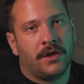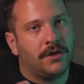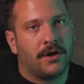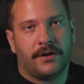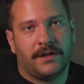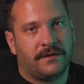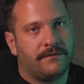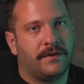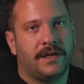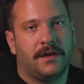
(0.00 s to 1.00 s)
you heard it in the
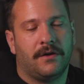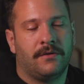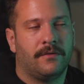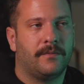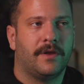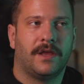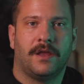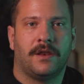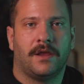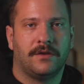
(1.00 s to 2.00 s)
video,
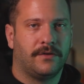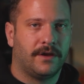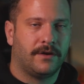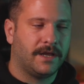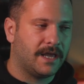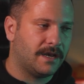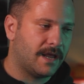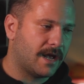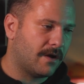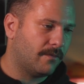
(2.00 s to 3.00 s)
and you'll hear it again
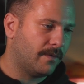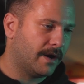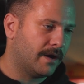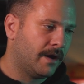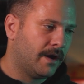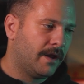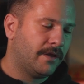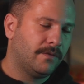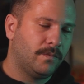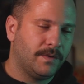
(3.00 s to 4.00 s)
now, where
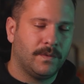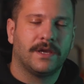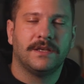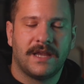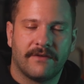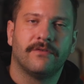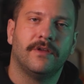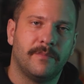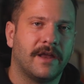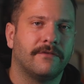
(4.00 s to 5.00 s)
we could
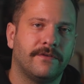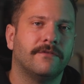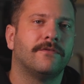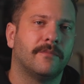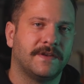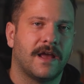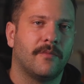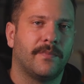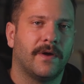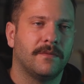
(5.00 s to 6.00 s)
definitely benefit from a
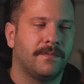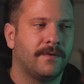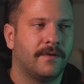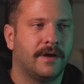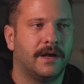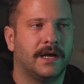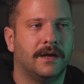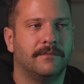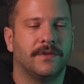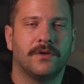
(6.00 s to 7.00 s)
downpipe.
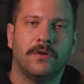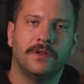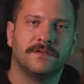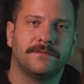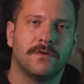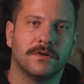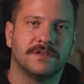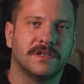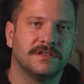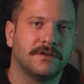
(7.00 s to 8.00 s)
The goal is, of
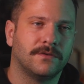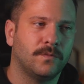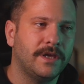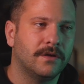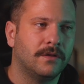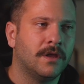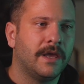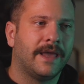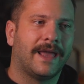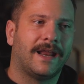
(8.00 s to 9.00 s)
course, 600 wheel,
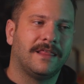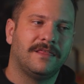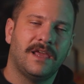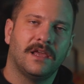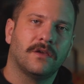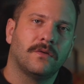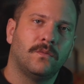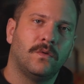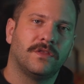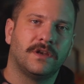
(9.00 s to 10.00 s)
and I think
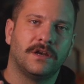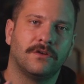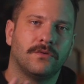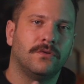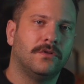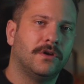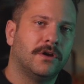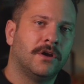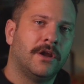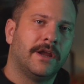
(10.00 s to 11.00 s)
with an
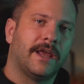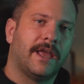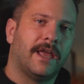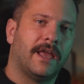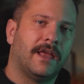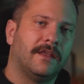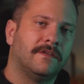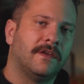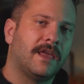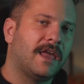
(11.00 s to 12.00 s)
intercooler
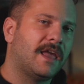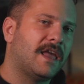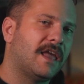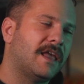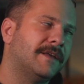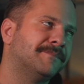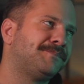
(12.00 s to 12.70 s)
and a